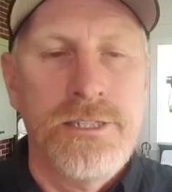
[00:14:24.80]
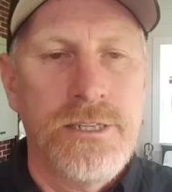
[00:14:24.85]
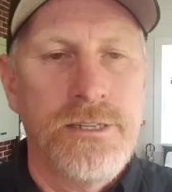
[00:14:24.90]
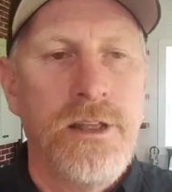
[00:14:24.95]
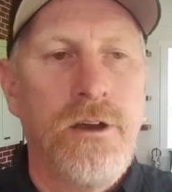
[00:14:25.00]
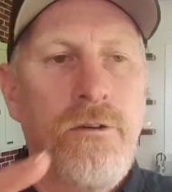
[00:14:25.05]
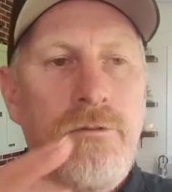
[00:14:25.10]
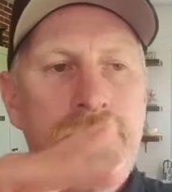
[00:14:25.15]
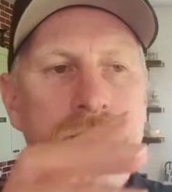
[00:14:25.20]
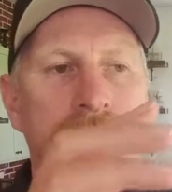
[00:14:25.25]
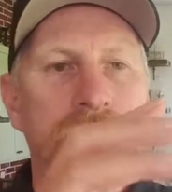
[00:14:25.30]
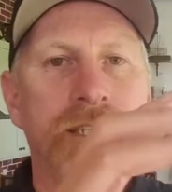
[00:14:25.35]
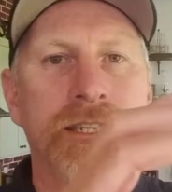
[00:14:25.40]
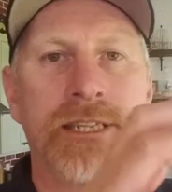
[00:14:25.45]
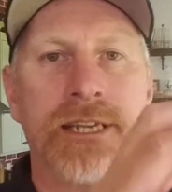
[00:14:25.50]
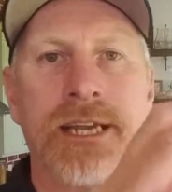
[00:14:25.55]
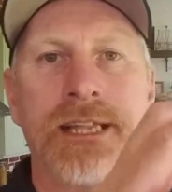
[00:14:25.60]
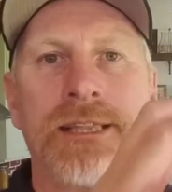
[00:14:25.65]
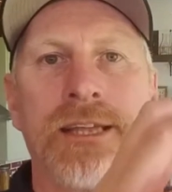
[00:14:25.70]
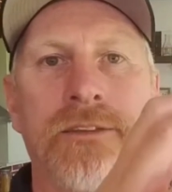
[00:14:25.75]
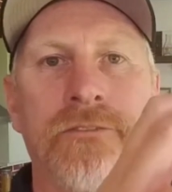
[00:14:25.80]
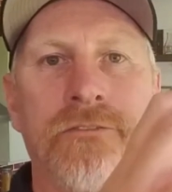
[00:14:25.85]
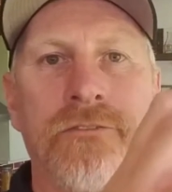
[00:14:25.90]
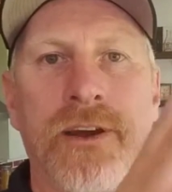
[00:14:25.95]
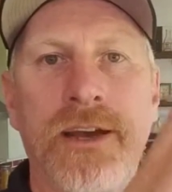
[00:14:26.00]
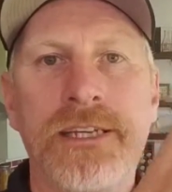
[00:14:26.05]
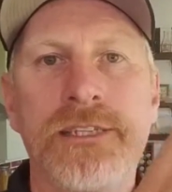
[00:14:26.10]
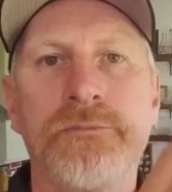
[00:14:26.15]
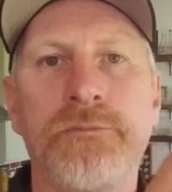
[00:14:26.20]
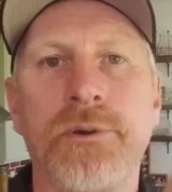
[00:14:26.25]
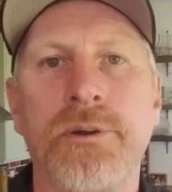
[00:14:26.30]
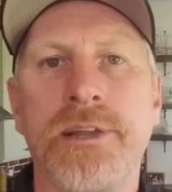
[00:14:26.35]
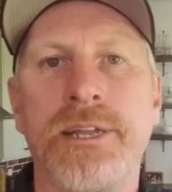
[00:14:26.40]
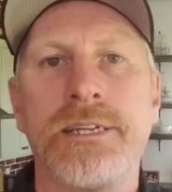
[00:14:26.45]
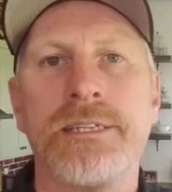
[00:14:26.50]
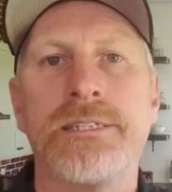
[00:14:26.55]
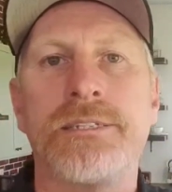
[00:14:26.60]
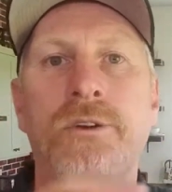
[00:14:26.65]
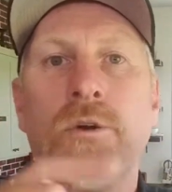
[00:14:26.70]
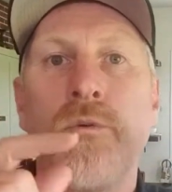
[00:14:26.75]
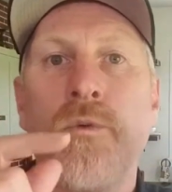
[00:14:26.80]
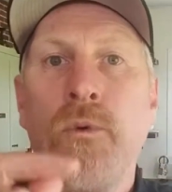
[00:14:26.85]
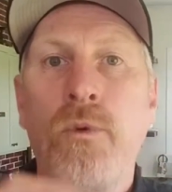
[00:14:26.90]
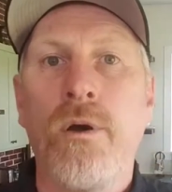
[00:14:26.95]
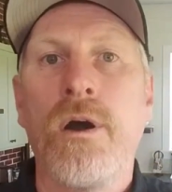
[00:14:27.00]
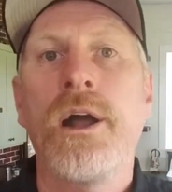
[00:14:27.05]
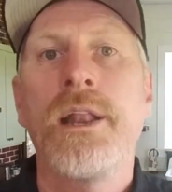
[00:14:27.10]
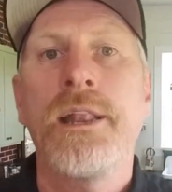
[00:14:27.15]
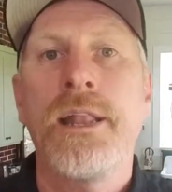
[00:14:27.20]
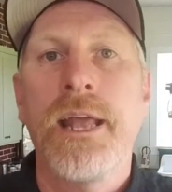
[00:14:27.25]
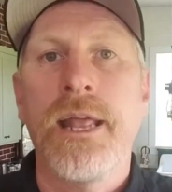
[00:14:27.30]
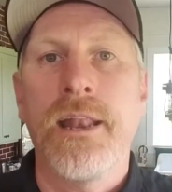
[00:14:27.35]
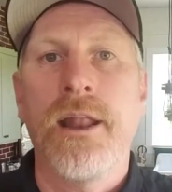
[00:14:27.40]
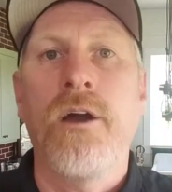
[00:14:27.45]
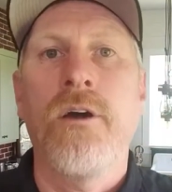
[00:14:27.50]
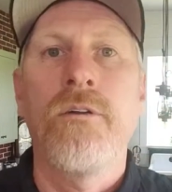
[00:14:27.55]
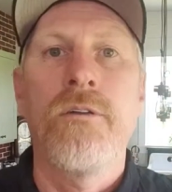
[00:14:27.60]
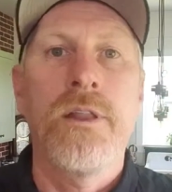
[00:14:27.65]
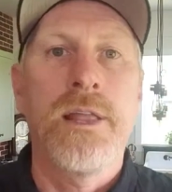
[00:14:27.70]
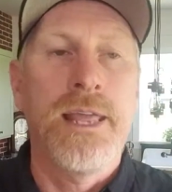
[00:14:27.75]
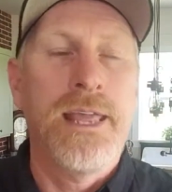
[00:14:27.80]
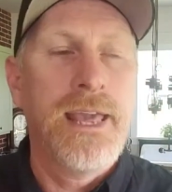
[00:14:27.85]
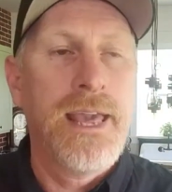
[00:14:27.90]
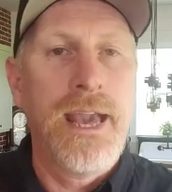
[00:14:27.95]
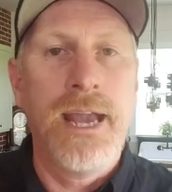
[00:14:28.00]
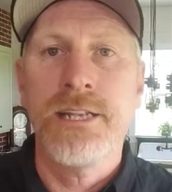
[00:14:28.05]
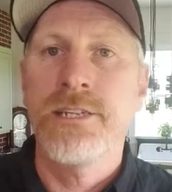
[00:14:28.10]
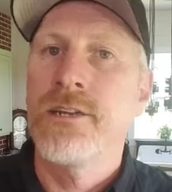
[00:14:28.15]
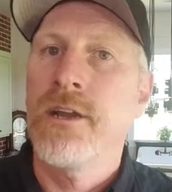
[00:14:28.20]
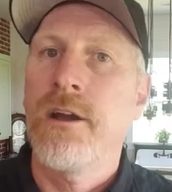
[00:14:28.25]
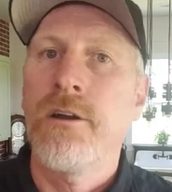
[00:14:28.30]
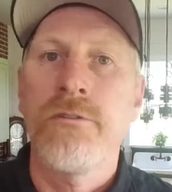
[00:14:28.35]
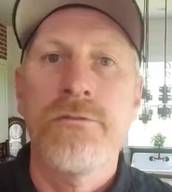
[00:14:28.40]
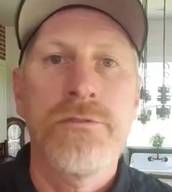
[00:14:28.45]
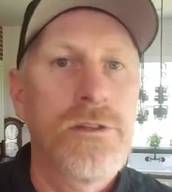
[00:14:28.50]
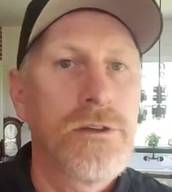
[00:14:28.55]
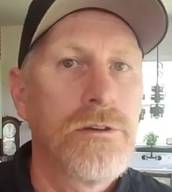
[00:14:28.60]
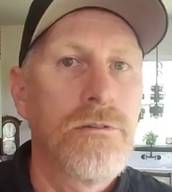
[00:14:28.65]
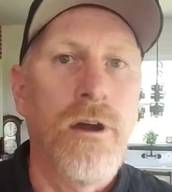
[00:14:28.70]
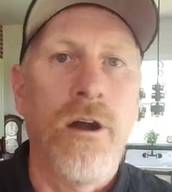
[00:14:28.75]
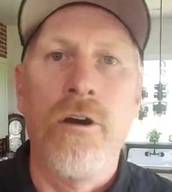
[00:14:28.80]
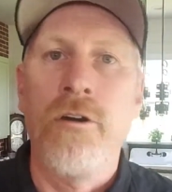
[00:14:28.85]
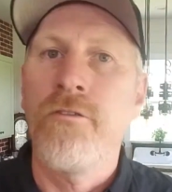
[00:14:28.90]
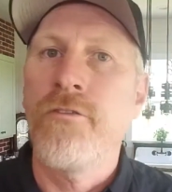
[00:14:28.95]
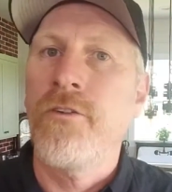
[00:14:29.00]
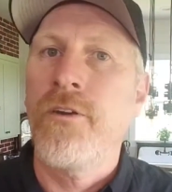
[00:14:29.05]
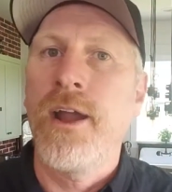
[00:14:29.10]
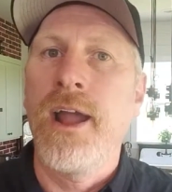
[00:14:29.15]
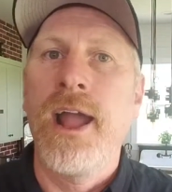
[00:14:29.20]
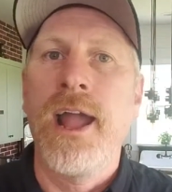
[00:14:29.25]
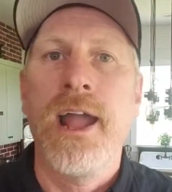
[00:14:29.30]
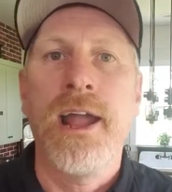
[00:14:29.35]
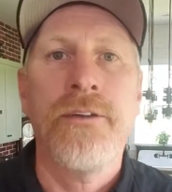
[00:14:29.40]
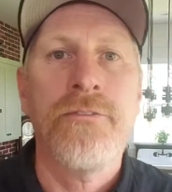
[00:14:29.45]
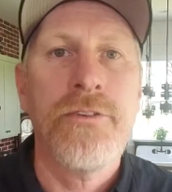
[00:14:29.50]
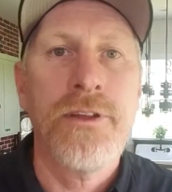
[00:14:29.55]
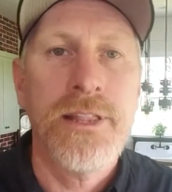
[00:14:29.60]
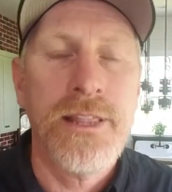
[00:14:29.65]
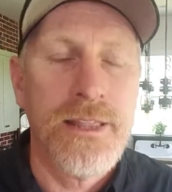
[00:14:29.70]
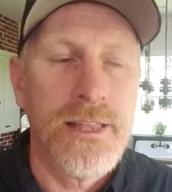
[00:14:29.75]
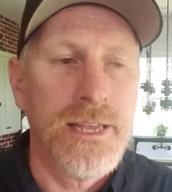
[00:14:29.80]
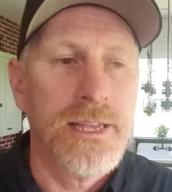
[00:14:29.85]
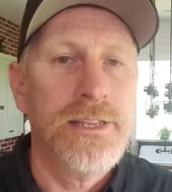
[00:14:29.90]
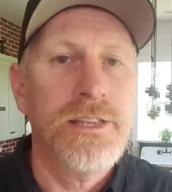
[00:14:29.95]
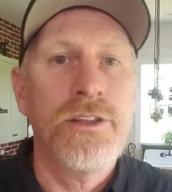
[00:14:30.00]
Don't just think that Facebook is the one and only catch-all, do-all for everything.